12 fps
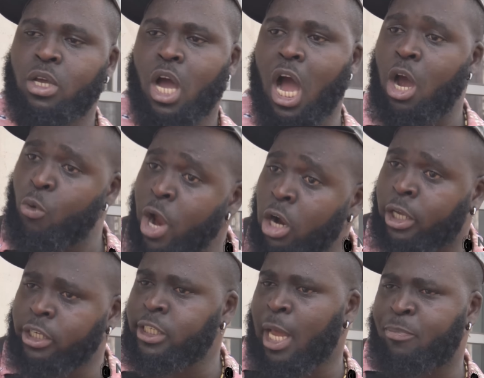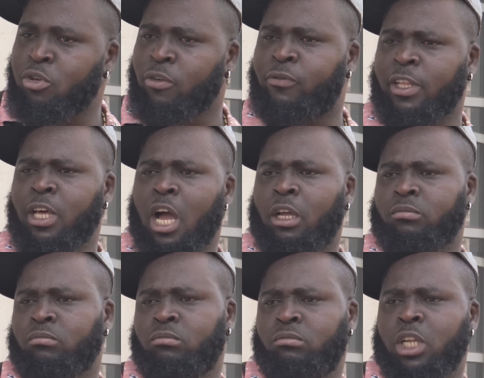I will kidnap your father.
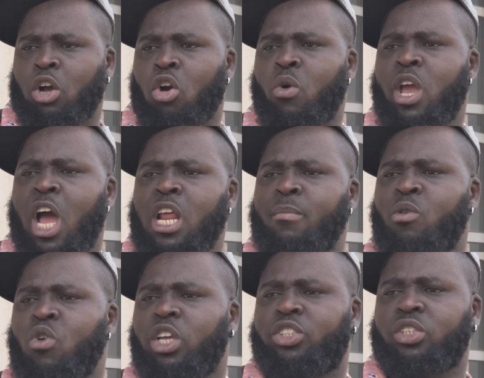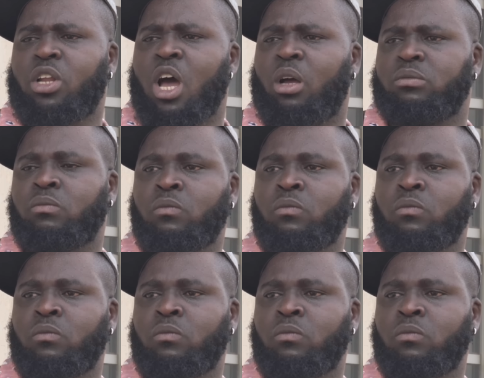Nako we are a now.